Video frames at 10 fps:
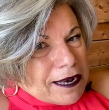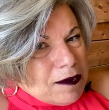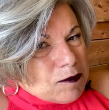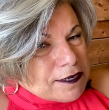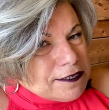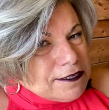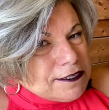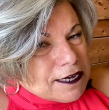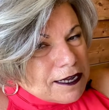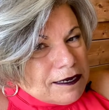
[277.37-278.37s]
I wasn't
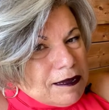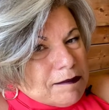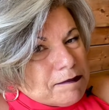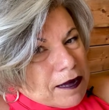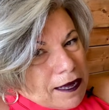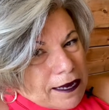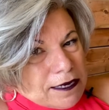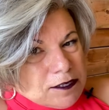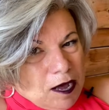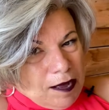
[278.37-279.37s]
done
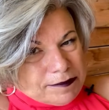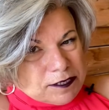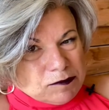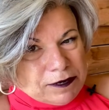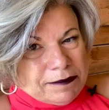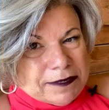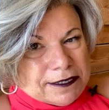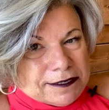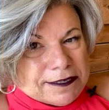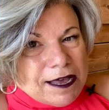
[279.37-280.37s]
buying tops at
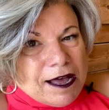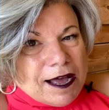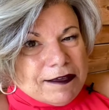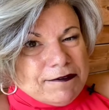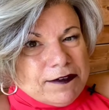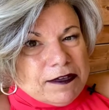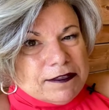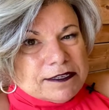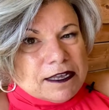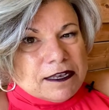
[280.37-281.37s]
Reitmans. I found
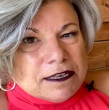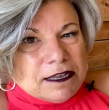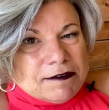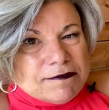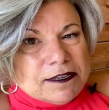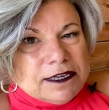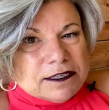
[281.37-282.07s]
this lovely